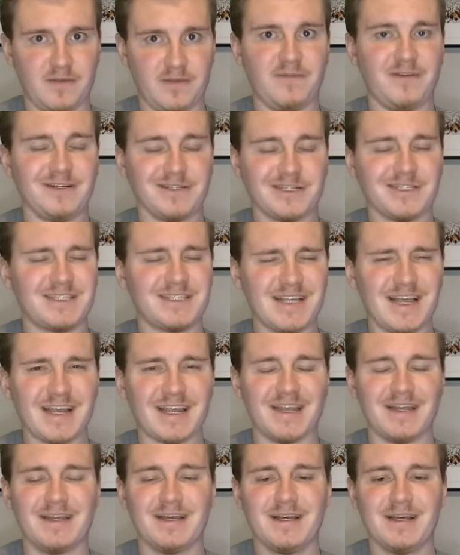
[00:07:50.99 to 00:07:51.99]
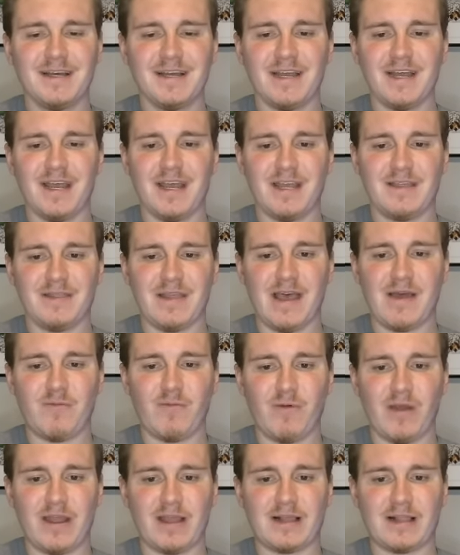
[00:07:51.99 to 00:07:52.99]
You finish at second in
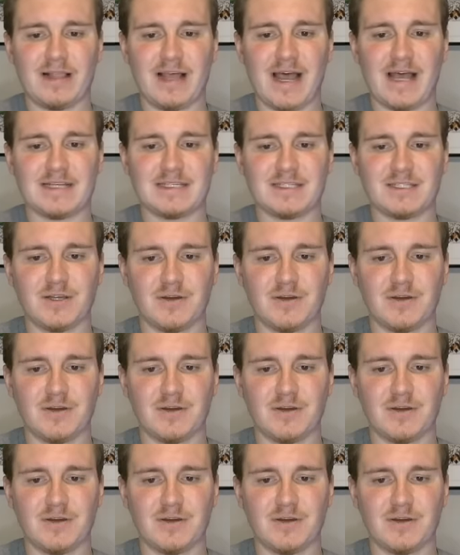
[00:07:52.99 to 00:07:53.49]
that weight class.